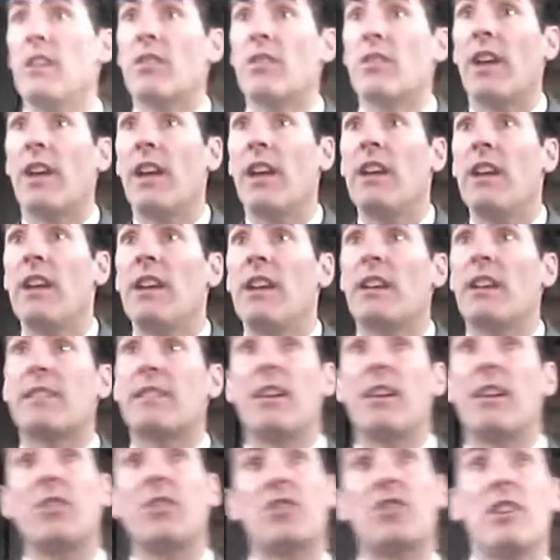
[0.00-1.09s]
Okay.
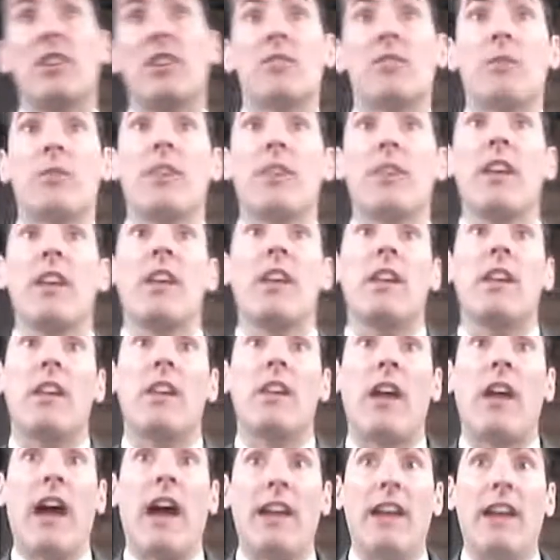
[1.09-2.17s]
Excel sheets with,
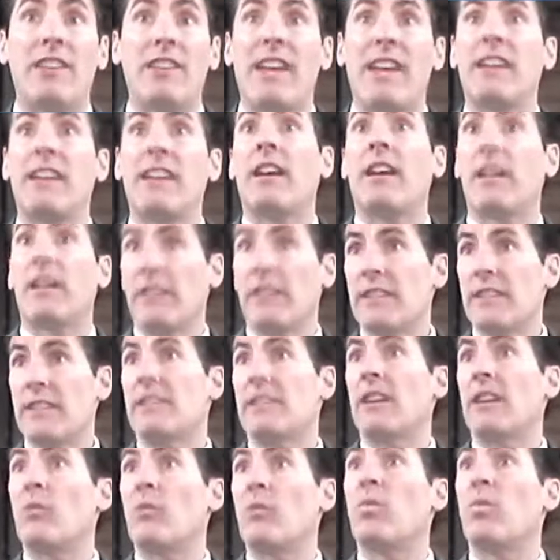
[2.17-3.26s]
I take a listing.